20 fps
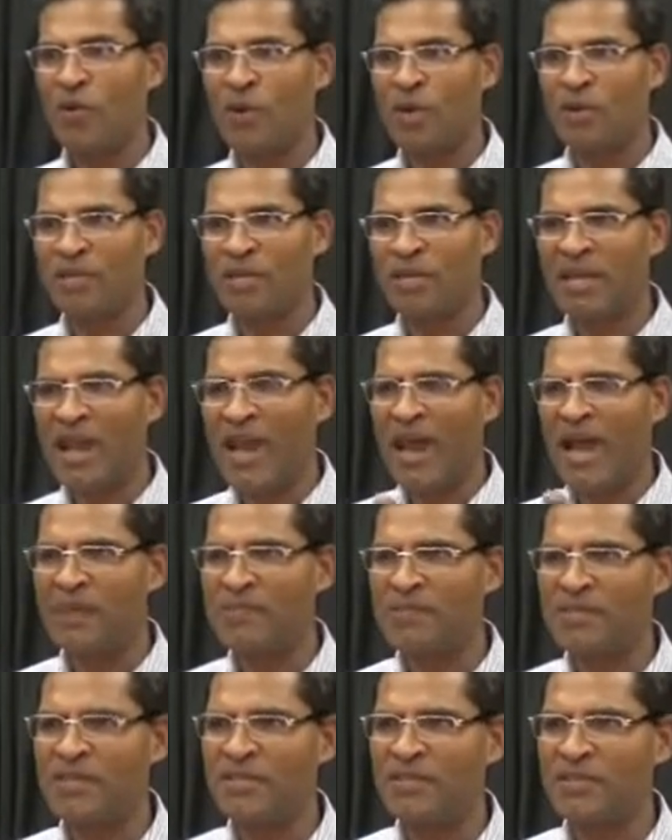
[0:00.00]
will be
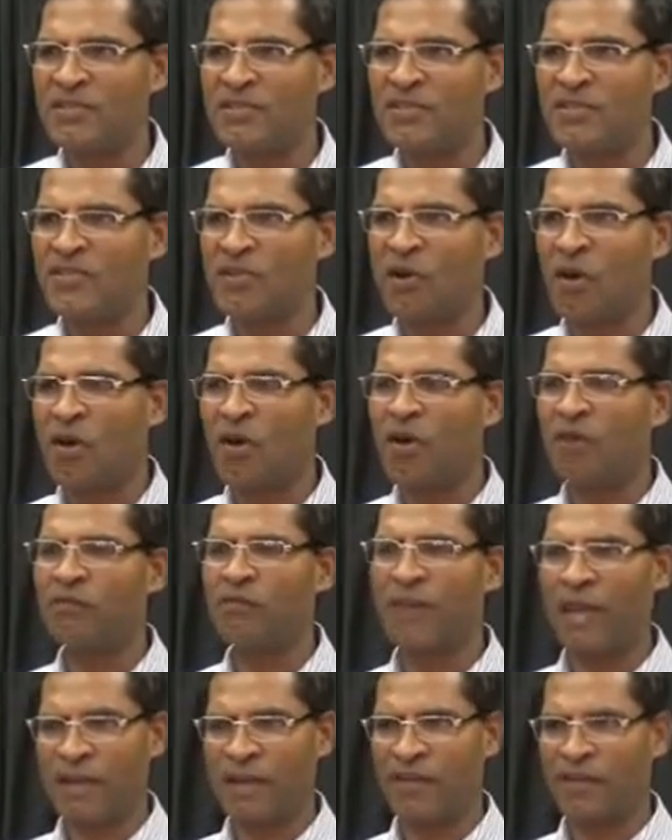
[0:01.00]
absence of
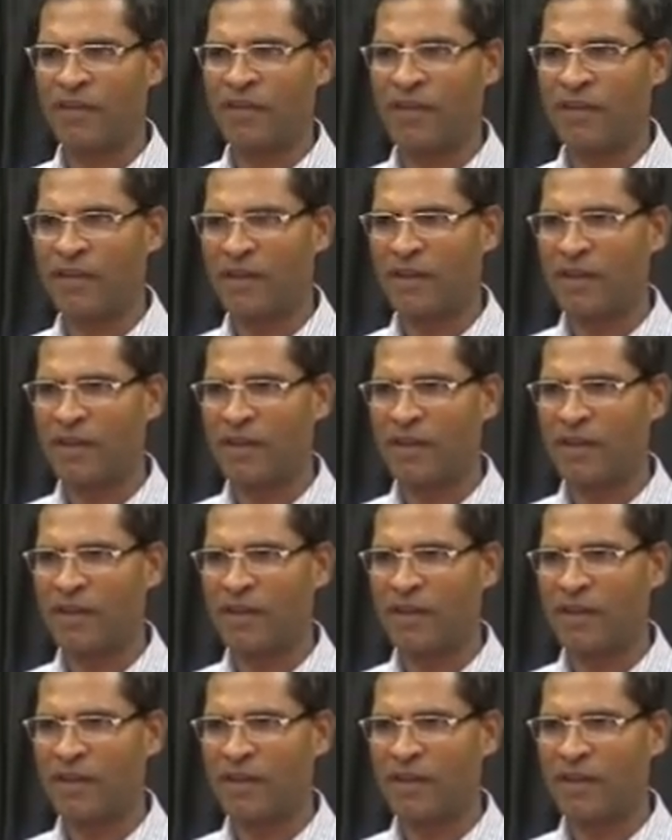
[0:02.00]
anything,